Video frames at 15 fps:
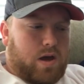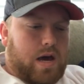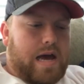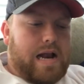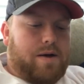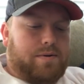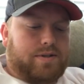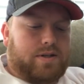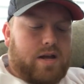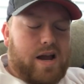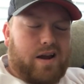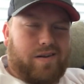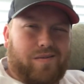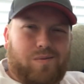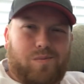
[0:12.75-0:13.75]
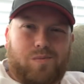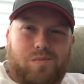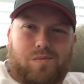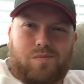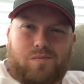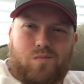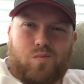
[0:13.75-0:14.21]
And I was like,
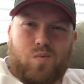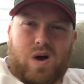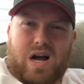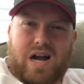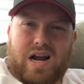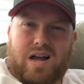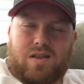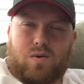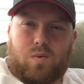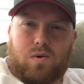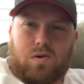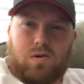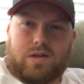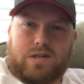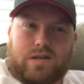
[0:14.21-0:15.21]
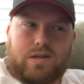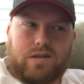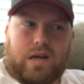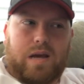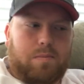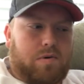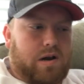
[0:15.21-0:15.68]
mm, why in the world does this
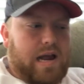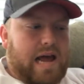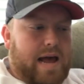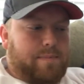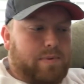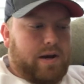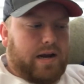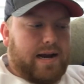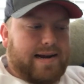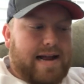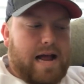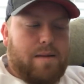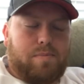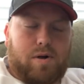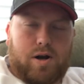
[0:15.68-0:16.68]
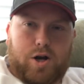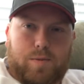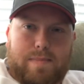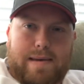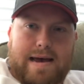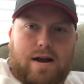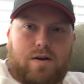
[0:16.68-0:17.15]
keep on happening? I got bought a
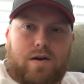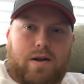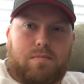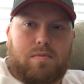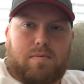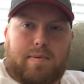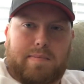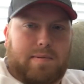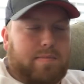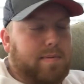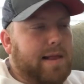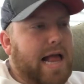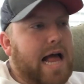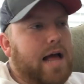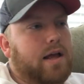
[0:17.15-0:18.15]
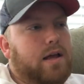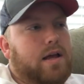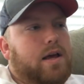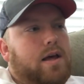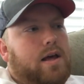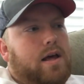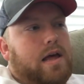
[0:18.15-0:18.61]
new battery, blah, blah, blah, blah.
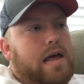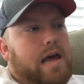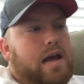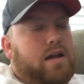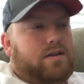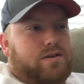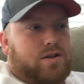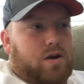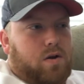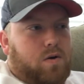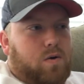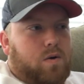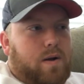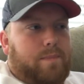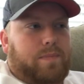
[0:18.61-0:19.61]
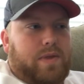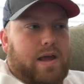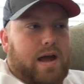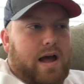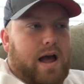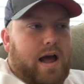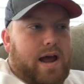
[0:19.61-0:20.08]
And so
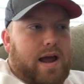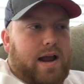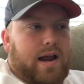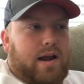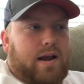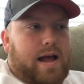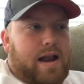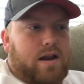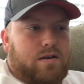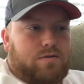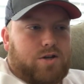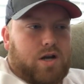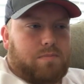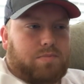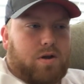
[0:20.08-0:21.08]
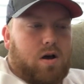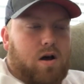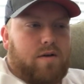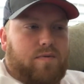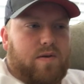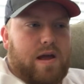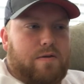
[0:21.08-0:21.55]
I got it jumped
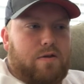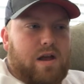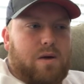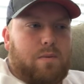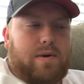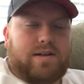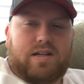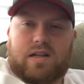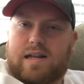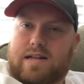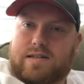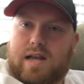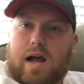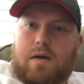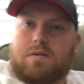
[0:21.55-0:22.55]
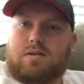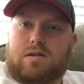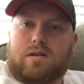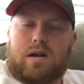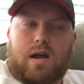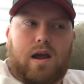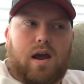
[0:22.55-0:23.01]
off and then I went to Lynn's
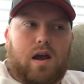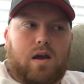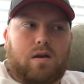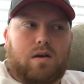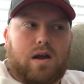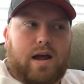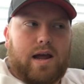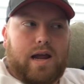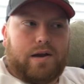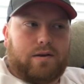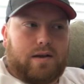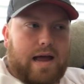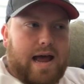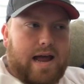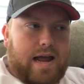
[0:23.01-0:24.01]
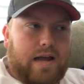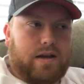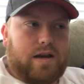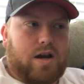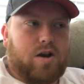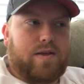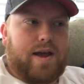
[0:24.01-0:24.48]
house and I ate, I ate
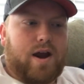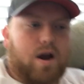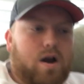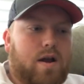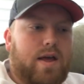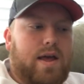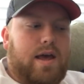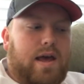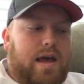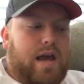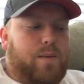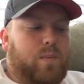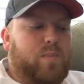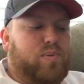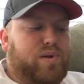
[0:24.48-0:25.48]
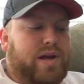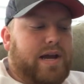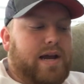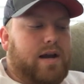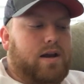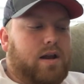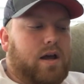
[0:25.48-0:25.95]
dinner there and we
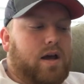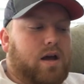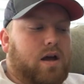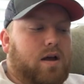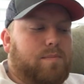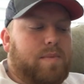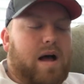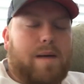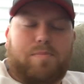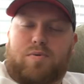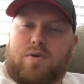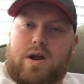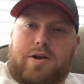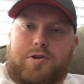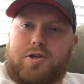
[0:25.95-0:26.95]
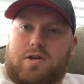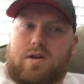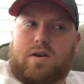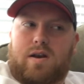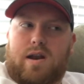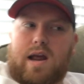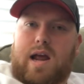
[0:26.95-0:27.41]
played um,
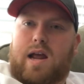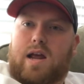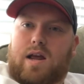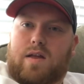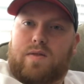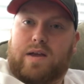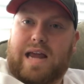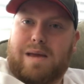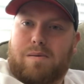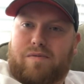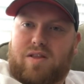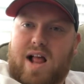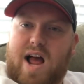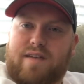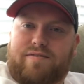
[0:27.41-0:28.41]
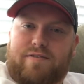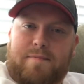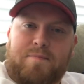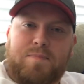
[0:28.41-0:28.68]
Operation and the Game of Life